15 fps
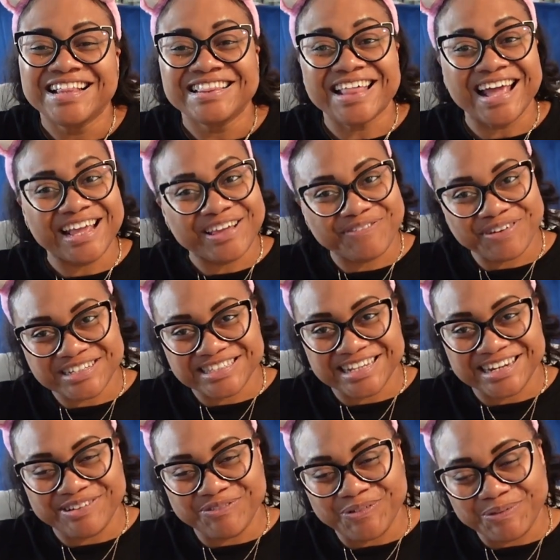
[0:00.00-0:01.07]
thank you for
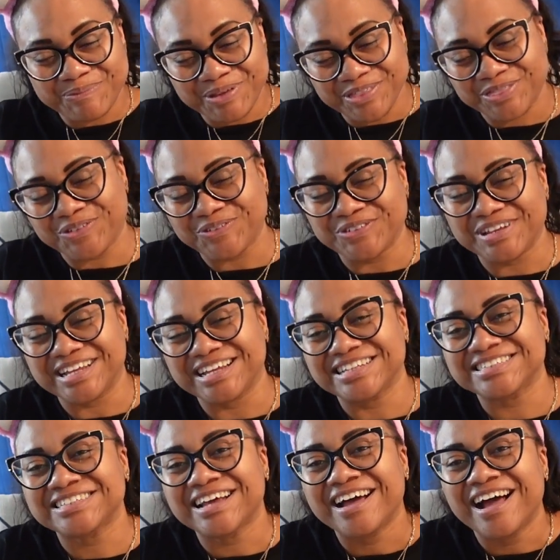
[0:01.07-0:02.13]
sitting with me through
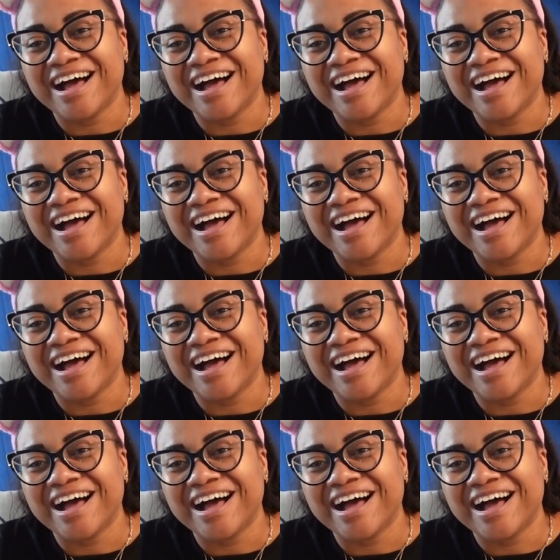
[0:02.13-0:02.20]
this